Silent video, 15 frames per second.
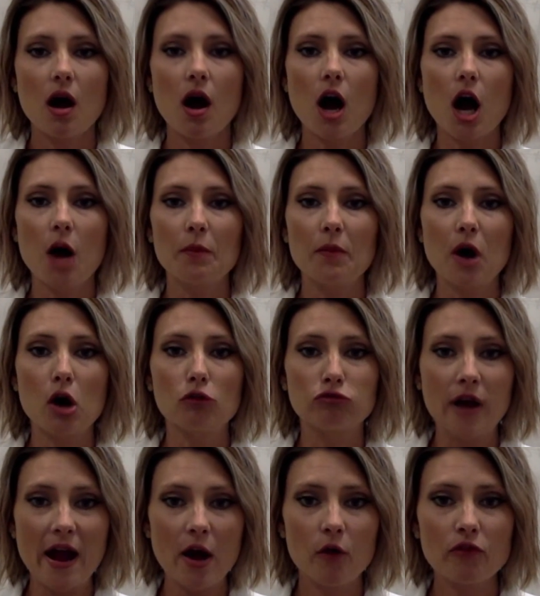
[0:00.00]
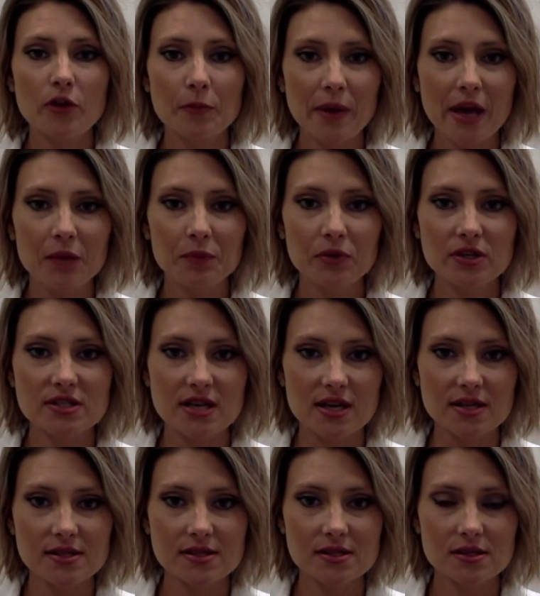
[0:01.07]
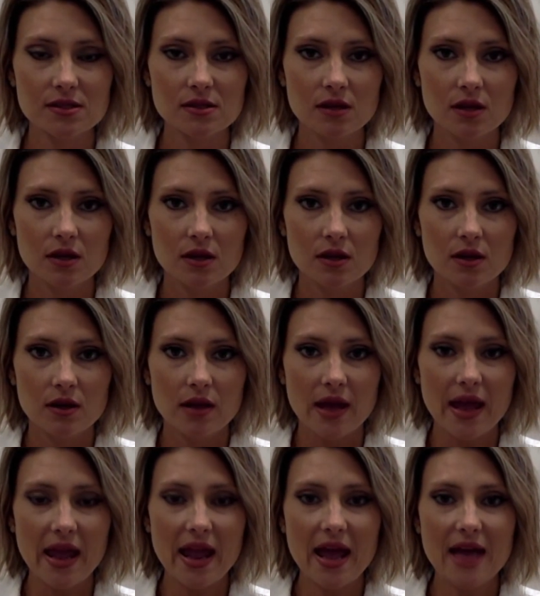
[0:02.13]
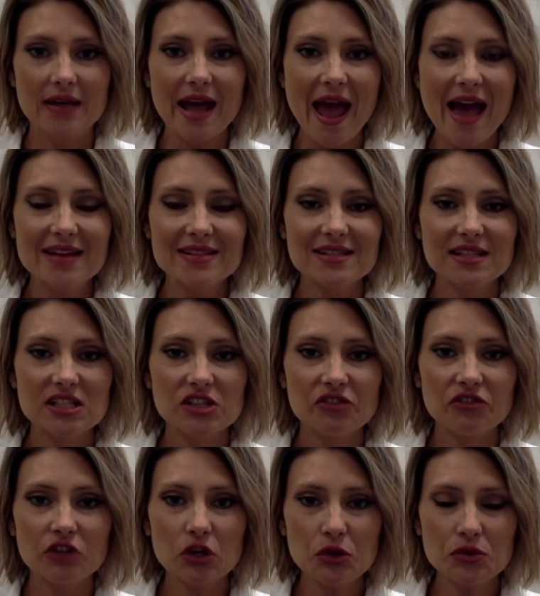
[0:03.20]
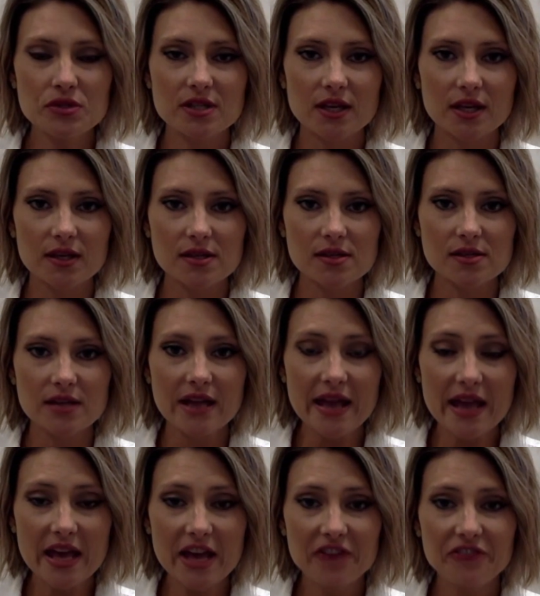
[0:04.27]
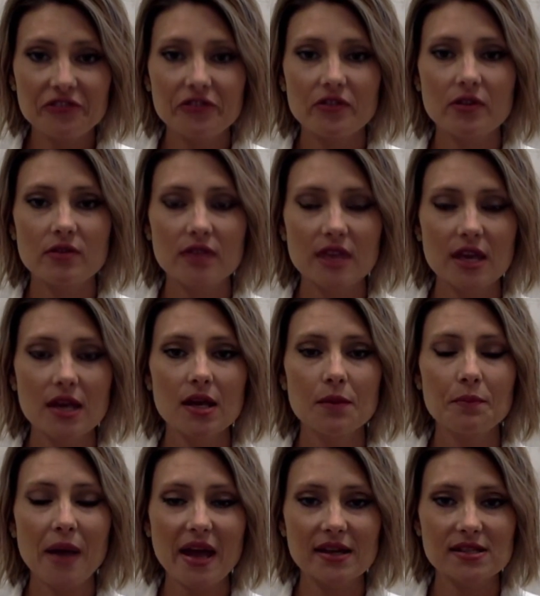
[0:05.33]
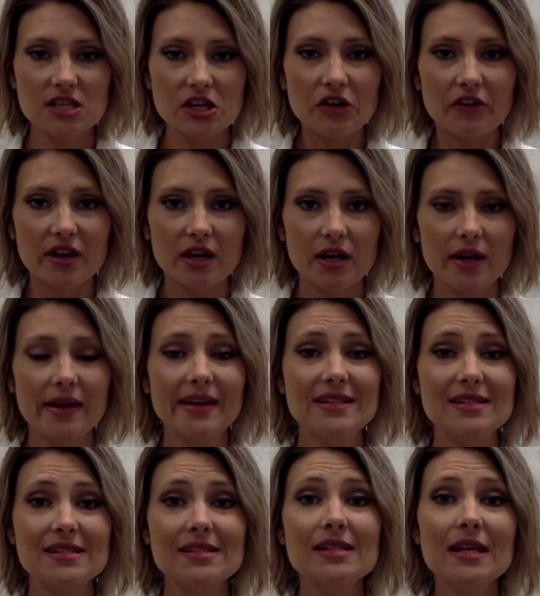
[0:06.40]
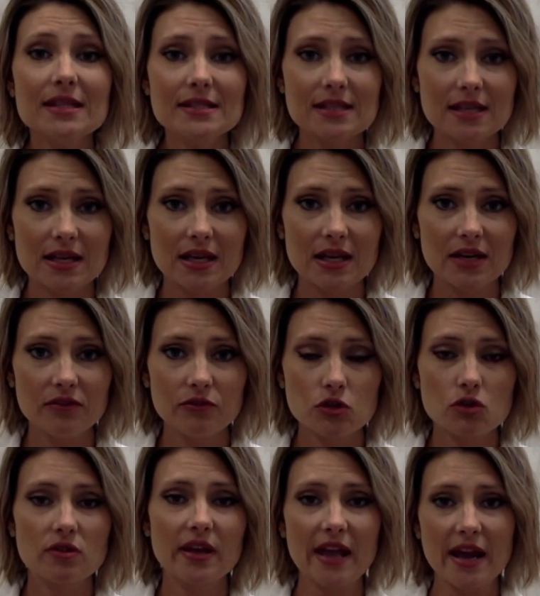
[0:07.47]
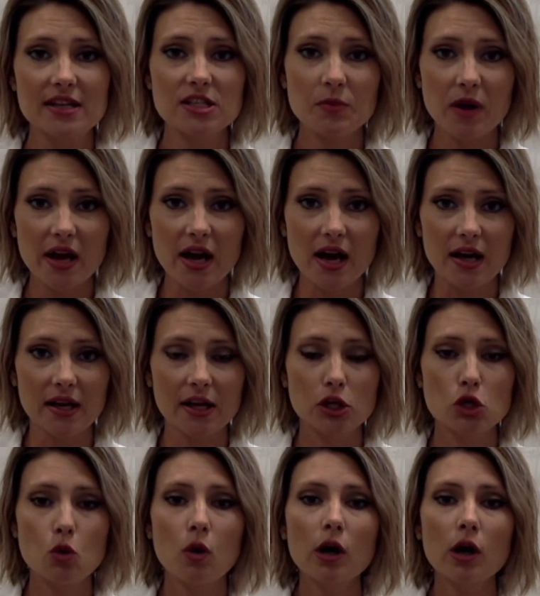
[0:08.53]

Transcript: um, around the paper discs. And as it diffuses, if the bacteria is sensitive to the antibiotic, you